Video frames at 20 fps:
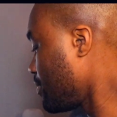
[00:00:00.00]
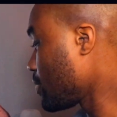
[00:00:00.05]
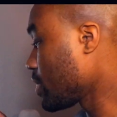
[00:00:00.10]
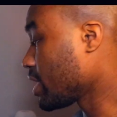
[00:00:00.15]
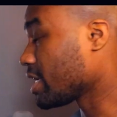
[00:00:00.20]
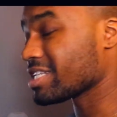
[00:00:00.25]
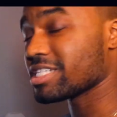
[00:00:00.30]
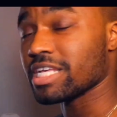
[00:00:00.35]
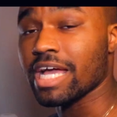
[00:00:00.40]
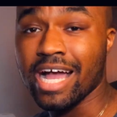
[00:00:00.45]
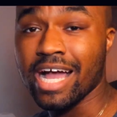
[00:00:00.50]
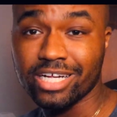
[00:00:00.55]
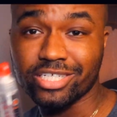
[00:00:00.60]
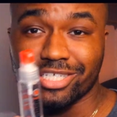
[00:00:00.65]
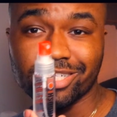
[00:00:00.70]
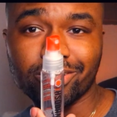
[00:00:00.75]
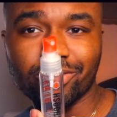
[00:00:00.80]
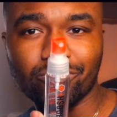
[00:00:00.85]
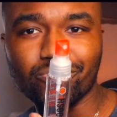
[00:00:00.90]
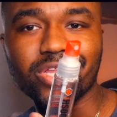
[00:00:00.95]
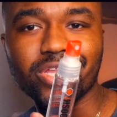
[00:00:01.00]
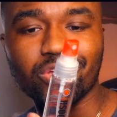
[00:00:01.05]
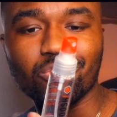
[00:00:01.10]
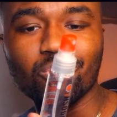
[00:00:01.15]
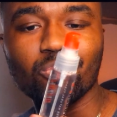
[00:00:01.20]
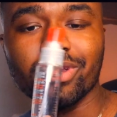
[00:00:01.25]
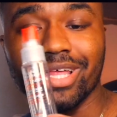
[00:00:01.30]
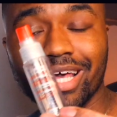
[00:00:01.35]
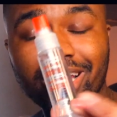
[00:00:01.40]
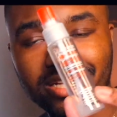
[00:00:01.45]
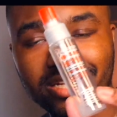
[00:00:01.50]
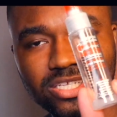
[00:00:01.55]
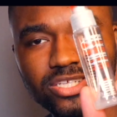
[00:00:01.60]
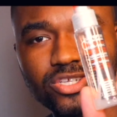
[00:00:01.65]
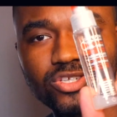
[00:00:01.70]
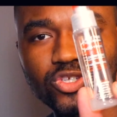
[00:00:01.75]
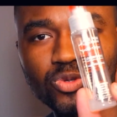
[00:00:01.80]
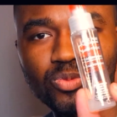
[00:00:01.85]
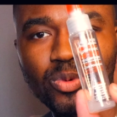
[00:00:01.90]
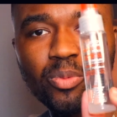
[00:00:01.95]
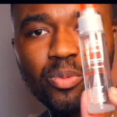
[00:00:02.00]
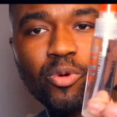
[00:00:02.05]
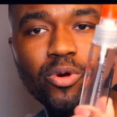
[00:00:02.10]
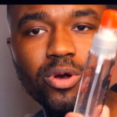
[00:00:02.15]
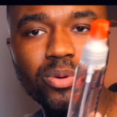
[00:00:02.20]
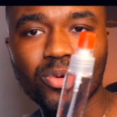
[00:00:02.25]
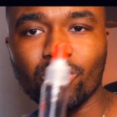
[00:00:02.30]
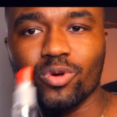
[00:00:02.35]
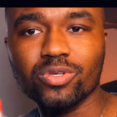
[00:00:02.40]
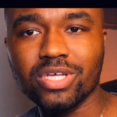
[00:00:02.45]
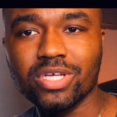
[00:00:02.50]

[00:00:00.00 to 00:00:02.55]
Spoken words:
And it's actually really cool that it's super portable,